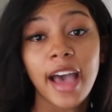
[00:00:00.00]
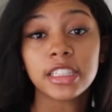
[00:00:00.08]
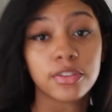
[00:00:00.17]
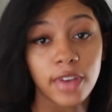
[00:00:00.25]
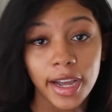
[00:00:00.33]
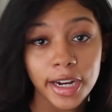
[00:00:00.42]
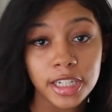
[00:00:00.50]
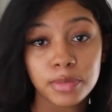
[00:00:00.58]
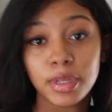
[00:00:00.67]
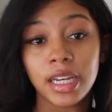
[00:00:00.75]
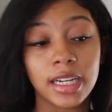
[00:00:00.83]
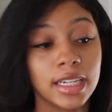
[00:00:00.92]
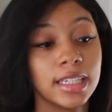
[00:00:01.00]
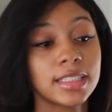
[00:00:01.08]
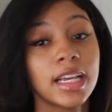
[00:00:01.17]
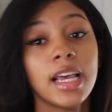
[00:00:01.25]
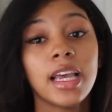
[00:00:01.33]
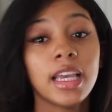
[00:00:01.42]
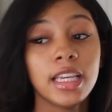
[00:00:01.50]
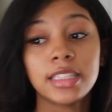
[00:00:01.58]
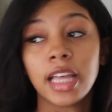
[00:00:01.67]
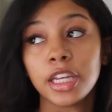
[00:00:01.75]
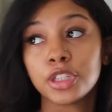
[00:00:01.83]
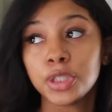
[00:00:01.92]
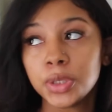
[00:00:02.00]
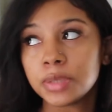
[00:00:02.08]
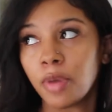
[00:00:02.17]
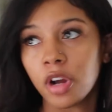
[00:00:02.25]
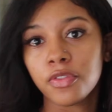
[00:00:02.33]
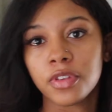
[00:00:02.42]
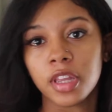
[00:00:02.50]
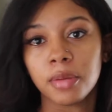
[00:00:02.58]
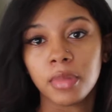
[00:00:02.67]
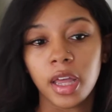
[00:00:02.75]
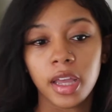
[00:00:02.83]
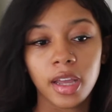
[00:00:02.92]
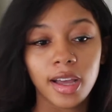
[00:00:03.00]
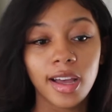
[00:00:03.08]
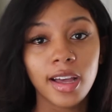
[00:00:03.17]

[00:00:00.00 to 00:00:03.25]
pacifiers because he's like too smart for them. Like